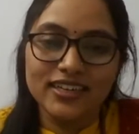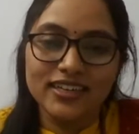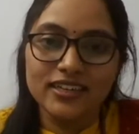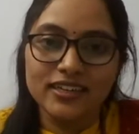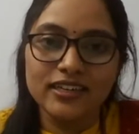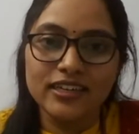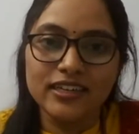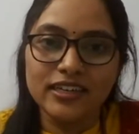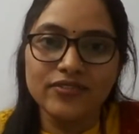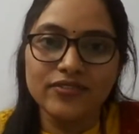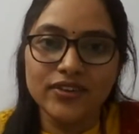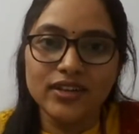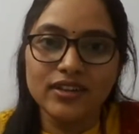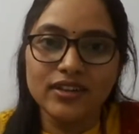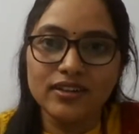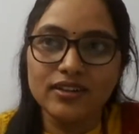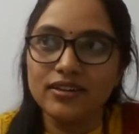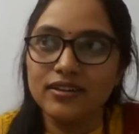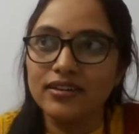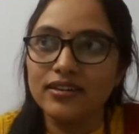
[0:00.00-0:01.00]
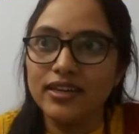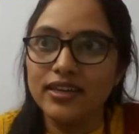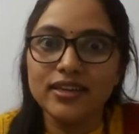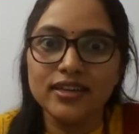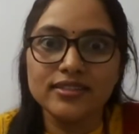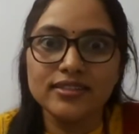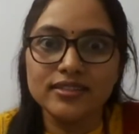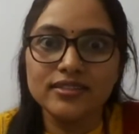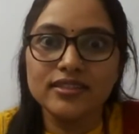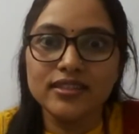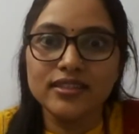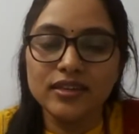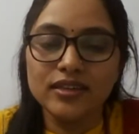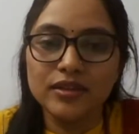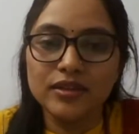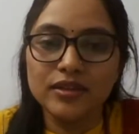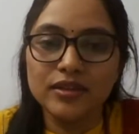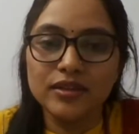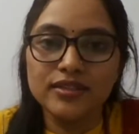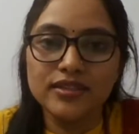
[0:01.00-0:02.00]
It will increases
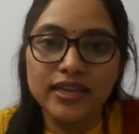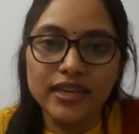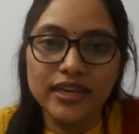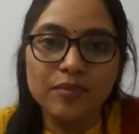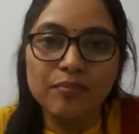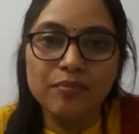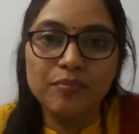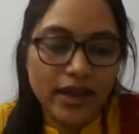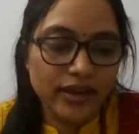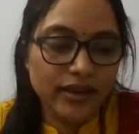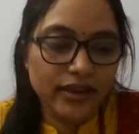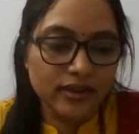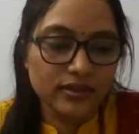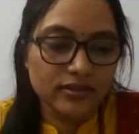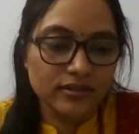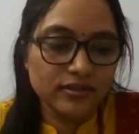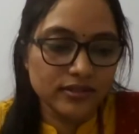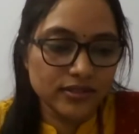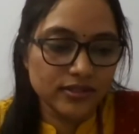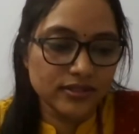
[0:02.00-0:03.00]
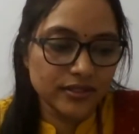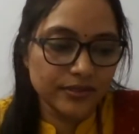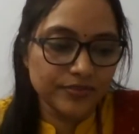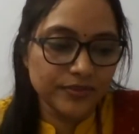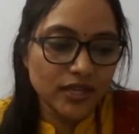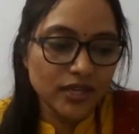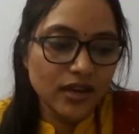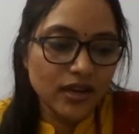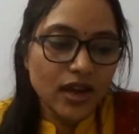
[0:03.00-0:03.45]
the skin barrier system.